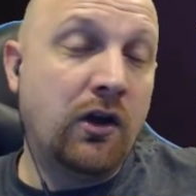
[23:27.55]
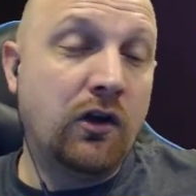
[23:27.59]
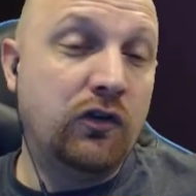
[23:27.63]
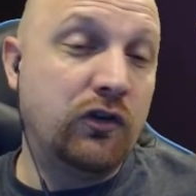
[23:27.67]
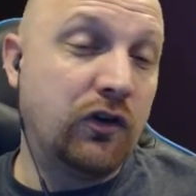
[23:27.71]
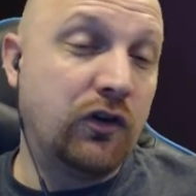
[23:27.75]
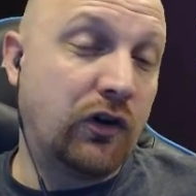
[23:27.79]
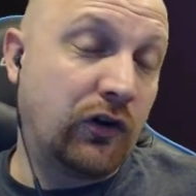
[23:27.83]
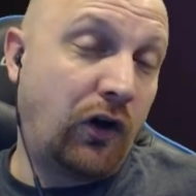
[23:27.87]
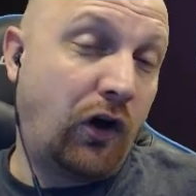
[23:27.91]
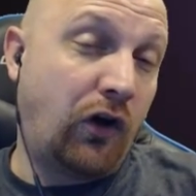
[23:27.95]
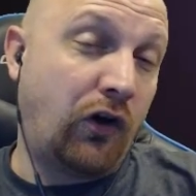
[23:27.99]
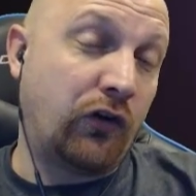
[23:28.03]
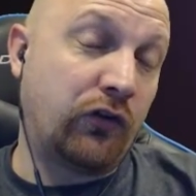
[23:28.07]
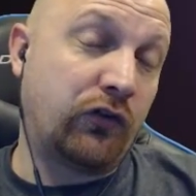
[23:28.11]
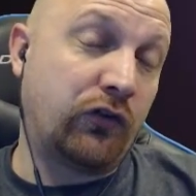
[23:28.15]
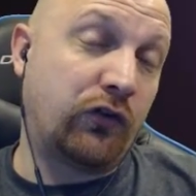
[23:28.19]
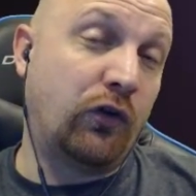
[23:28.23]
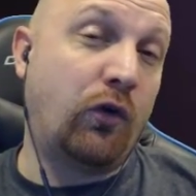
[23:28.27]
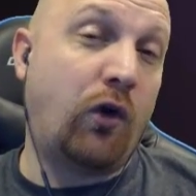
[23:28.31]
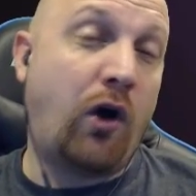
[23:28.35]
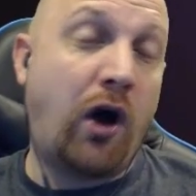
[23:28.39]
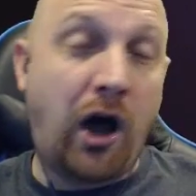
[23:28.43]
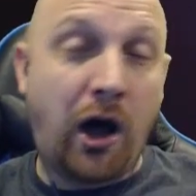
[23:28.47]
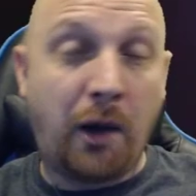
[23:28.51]
You can
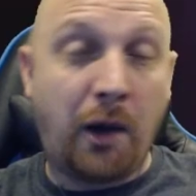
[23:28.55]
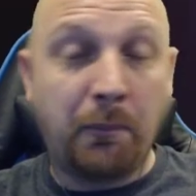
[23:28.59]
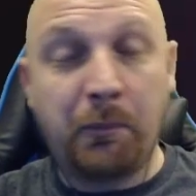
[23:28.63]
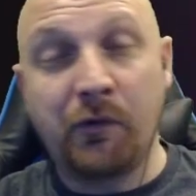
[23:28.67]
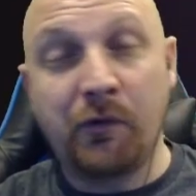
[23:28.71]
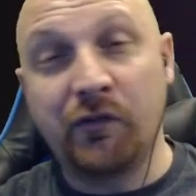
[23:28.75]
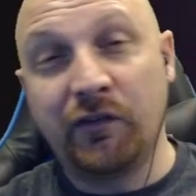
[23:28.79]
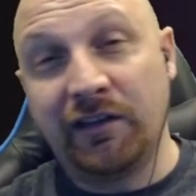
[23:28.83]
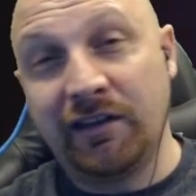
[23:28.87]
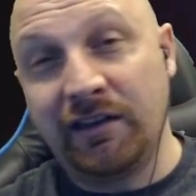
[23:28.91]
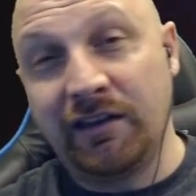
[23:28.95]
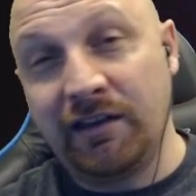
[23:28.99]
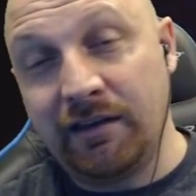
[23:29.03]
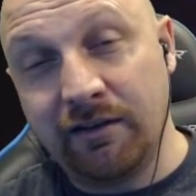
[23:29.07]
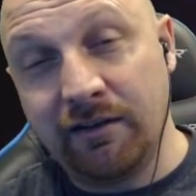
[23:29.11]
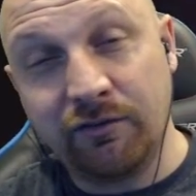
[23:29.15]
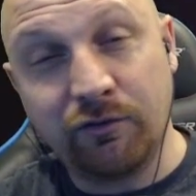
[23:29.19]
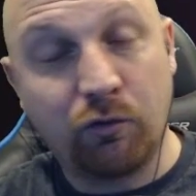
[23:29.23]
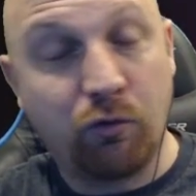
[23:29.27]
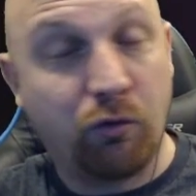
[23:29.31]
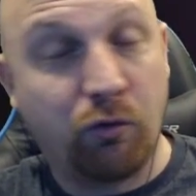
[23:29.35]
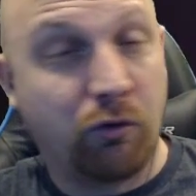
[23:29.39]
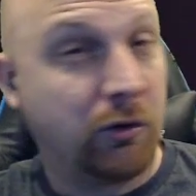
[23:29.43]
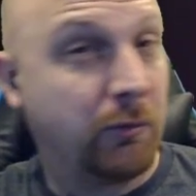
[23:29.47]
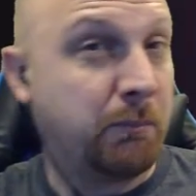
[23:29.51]
also hop over to the
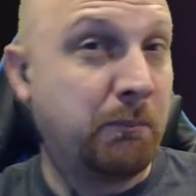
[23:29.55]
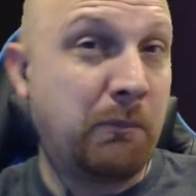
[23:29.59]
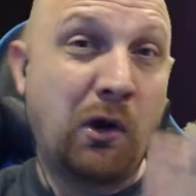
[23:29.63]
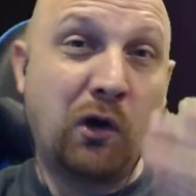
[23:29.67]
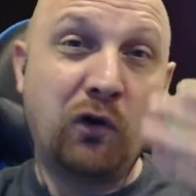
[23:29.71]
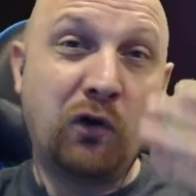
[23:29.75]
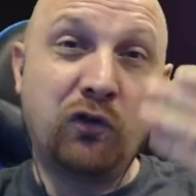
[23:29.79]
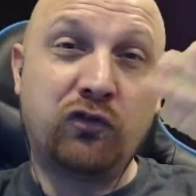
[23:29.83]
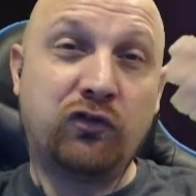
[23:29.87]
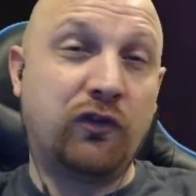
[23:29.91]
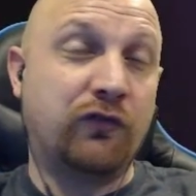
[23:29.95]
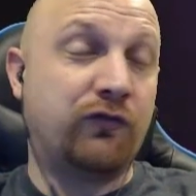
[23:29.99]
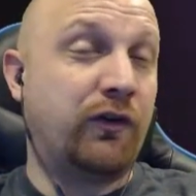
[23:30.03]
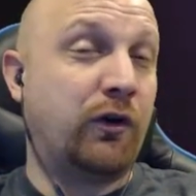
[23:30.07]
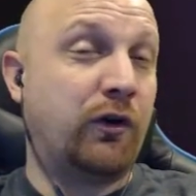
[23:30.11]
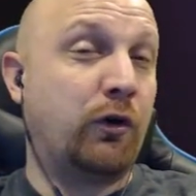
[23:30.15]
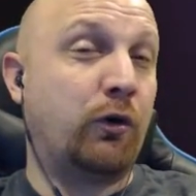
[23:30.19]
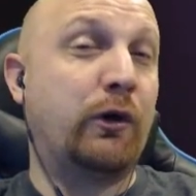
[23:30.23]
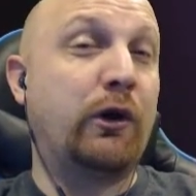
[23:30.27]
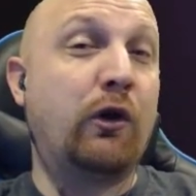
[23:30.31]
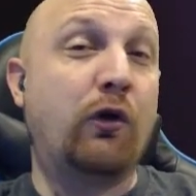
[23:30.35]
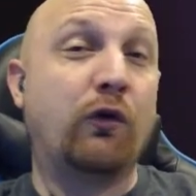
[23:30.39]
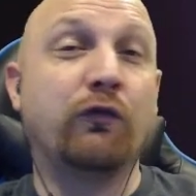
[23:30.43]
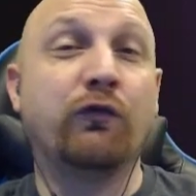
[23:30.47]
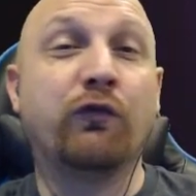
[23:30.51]
Discord, post your
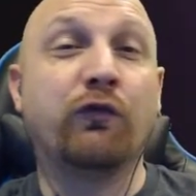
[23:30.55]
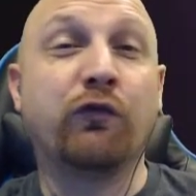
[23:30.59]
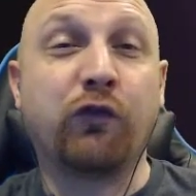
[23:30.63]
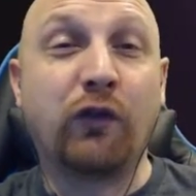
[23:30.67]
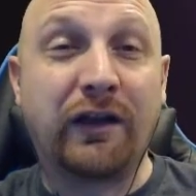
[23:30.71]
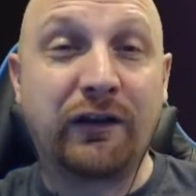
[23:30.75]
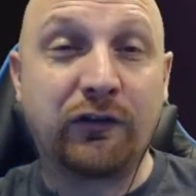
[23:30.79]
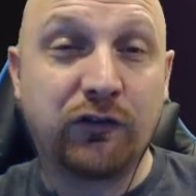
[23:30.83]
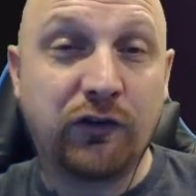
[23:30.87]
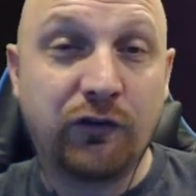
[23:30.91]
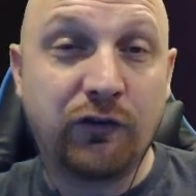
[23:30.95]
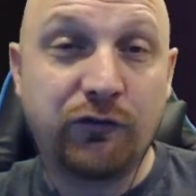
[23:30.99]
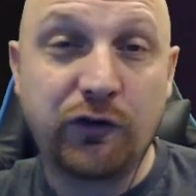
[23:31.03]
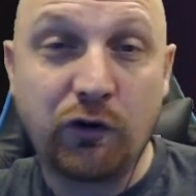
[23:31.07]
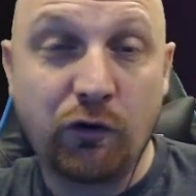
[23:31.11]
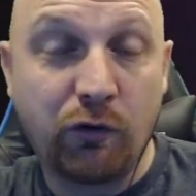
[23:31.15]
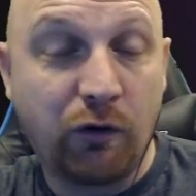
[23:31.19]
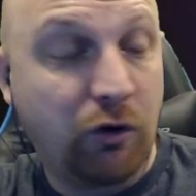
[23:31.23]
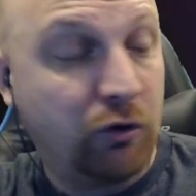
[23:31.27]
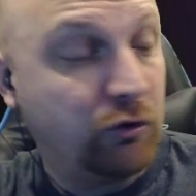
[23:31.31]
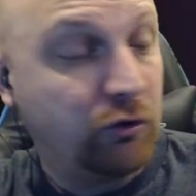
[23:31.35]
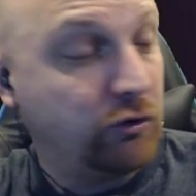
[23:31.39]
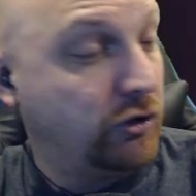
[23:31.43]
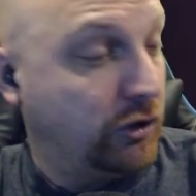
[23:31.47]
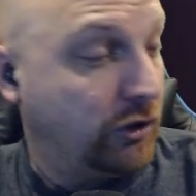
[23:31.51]
very own flex of your
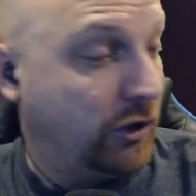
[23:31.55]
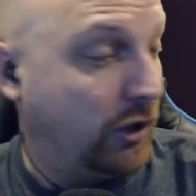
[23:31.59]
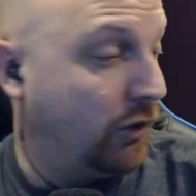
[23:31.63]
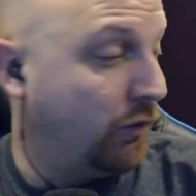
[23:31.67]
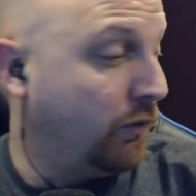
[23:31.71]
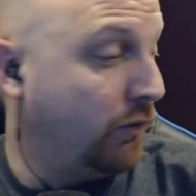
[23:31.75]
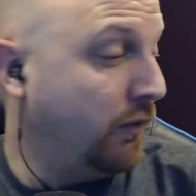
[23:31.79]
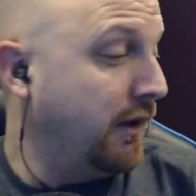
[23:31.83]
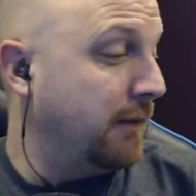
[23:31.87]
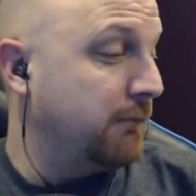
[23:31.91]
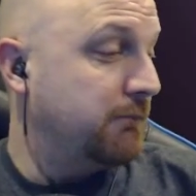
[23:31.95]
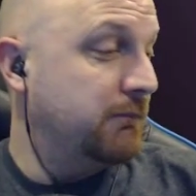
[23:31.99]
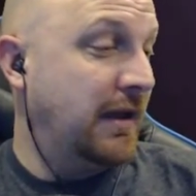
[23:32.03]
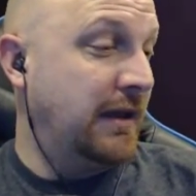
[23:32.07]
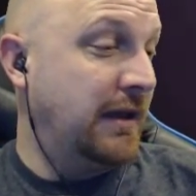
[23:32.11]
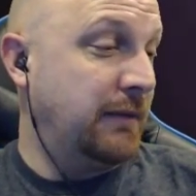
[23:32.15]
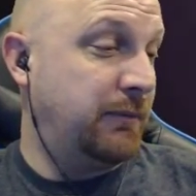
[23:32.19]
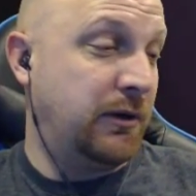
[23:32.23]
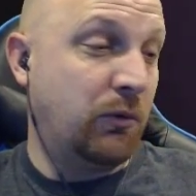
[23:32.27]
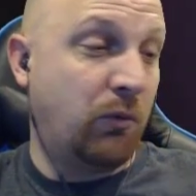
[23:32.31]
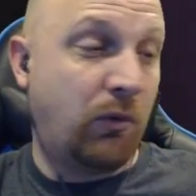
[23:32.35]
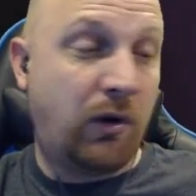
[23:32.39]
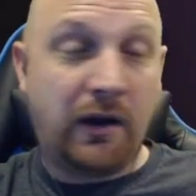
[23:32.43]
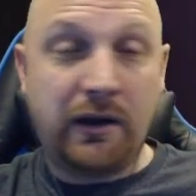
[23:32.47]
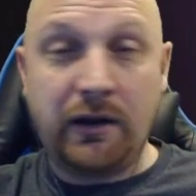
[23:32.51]
own, you know. Maybe
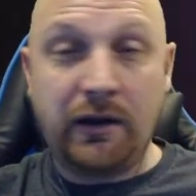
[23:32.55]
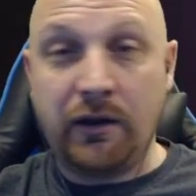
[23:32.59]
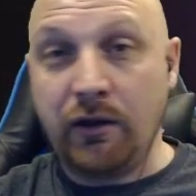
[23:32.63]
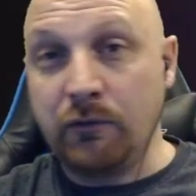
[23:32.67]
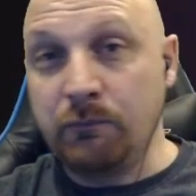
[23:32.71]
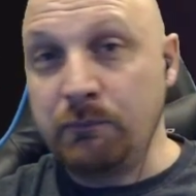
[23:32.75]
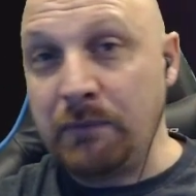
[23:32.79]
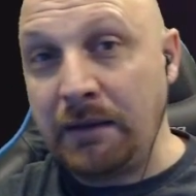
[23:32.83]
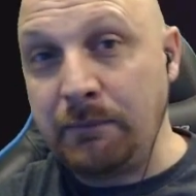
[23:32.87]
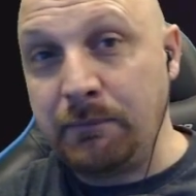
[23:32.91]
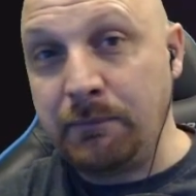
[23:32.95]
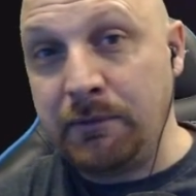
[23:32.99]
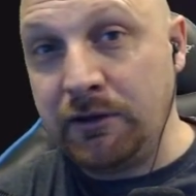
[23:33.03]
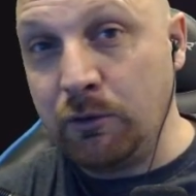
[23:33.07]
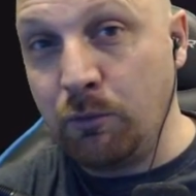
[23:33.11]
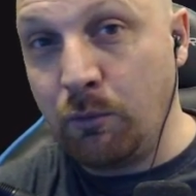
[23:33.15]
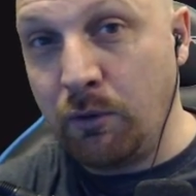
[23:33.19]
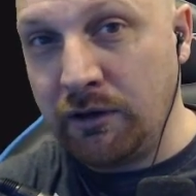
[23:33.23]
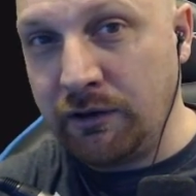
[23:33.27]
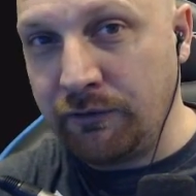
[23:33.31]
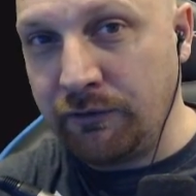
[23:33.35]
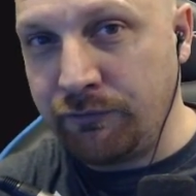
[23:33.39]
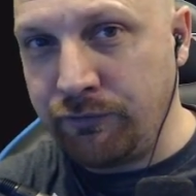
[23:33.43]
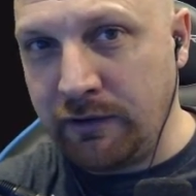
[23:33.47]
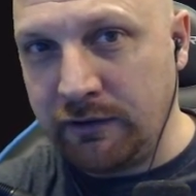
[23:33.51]
you
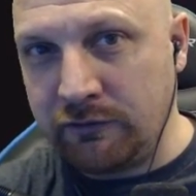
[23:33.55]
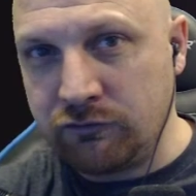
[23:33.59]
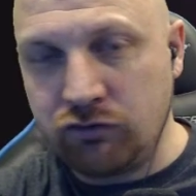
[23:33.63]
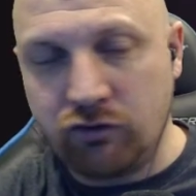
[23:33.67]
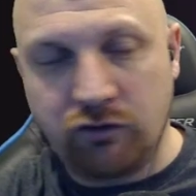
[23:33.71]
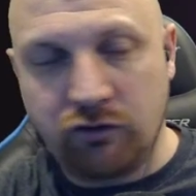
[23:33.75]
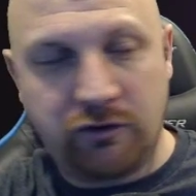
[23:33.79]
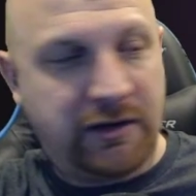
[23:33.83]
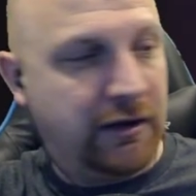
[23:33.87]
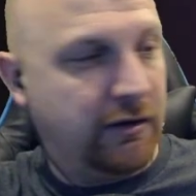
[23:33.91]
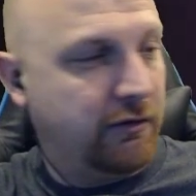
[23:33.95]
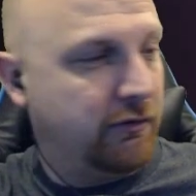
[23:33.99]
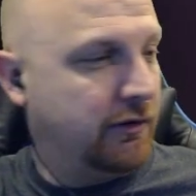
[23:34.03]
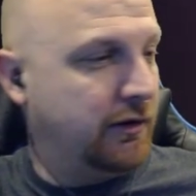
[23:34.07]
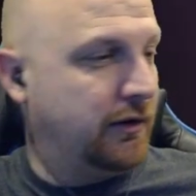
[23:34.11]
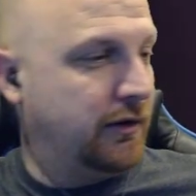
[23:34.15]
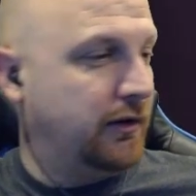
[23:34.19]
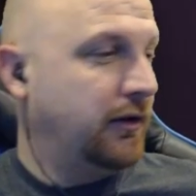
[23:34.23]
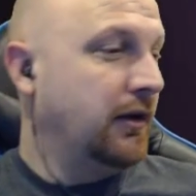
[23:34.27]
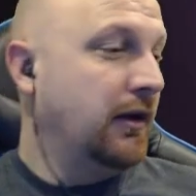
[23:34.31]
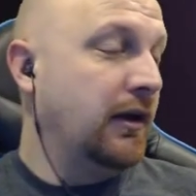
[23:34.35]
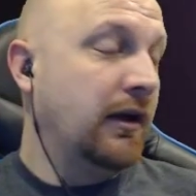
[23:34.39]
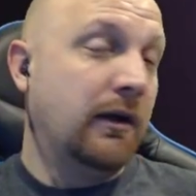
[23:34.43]
wanna flex your Carrot.